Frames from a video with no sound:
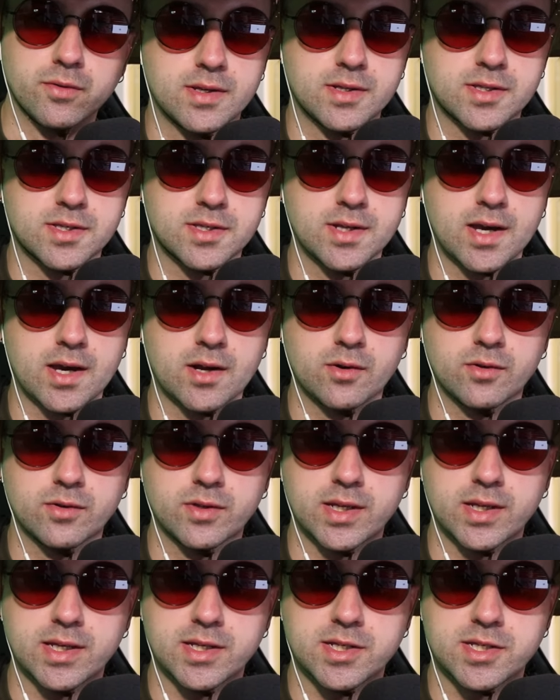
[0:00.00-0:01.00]
It's not
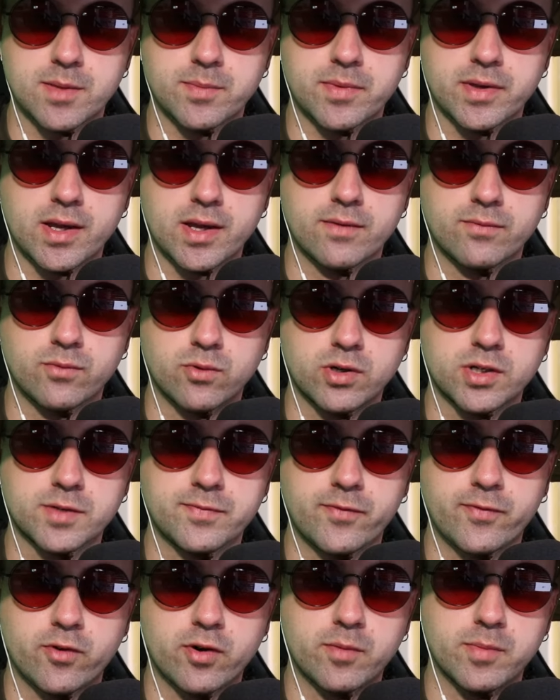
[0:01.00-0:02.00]
only something I've worked
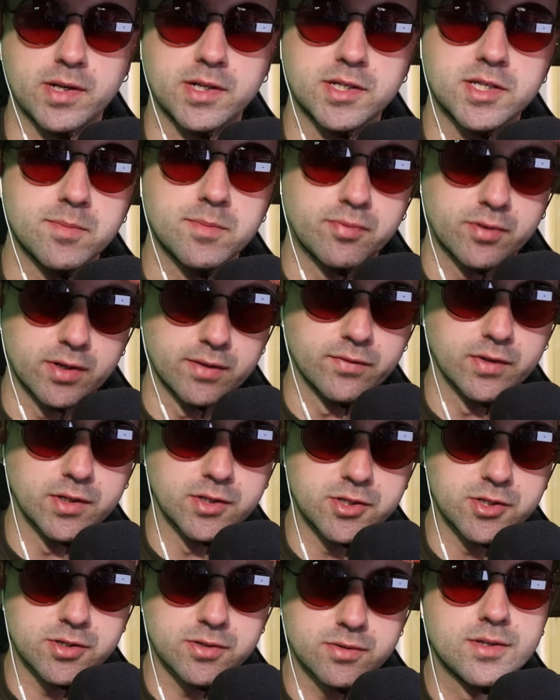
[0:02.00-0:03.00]
for, but it's a
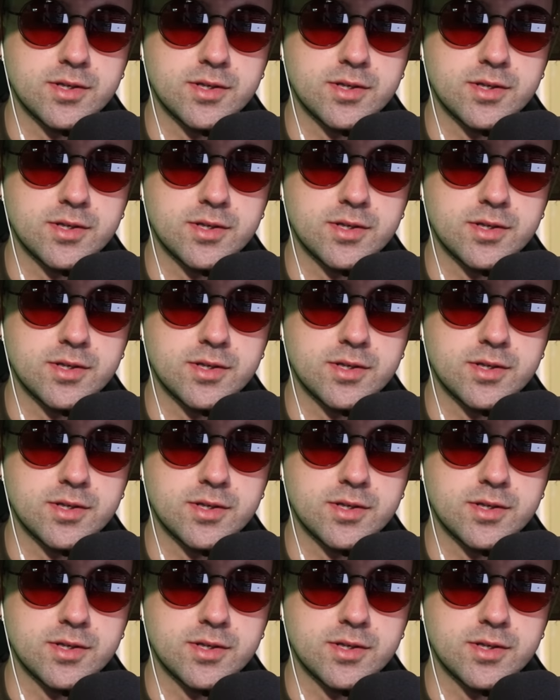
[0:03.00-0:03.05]
privilege.